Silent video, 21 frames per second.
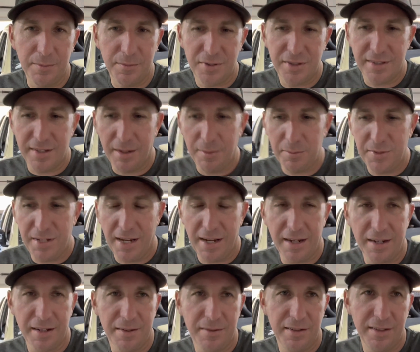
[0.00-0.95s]
Some
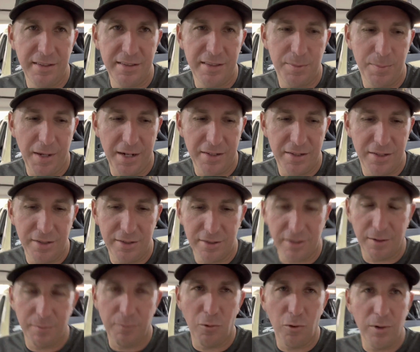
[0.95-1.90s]
tech inspections
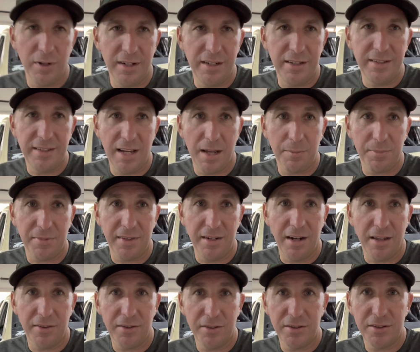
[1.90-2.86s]
are more in-depth than
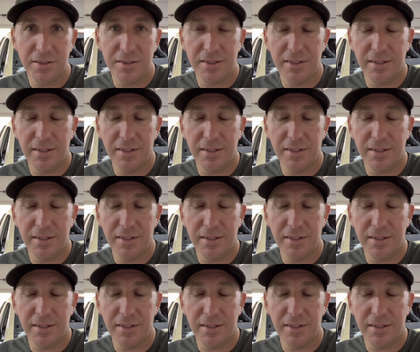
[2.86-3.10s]
others.